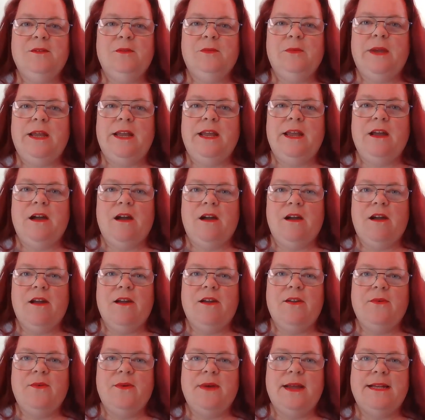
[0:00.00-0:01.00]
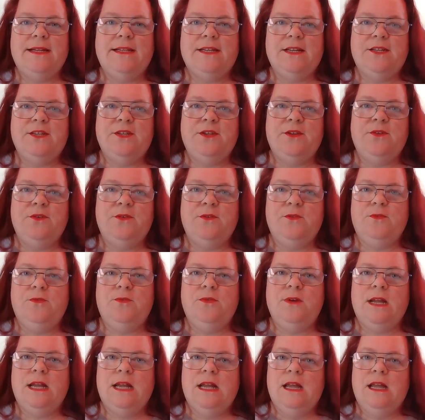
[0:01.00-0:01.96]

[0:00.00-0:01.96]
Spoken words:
we are going to do